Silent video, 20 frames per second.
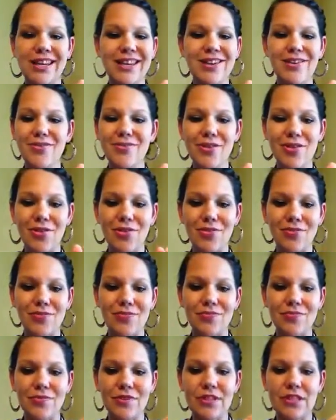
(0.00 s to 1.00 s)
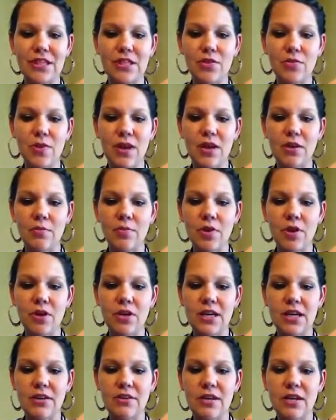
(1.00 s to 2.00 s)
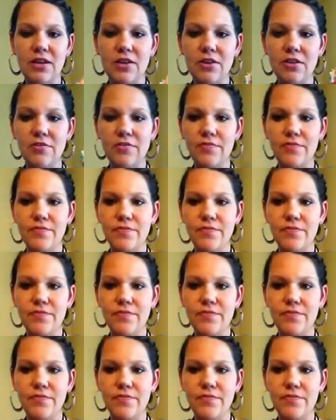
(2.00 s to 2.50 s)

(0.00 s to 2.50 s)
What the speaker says: No. See the round part down here?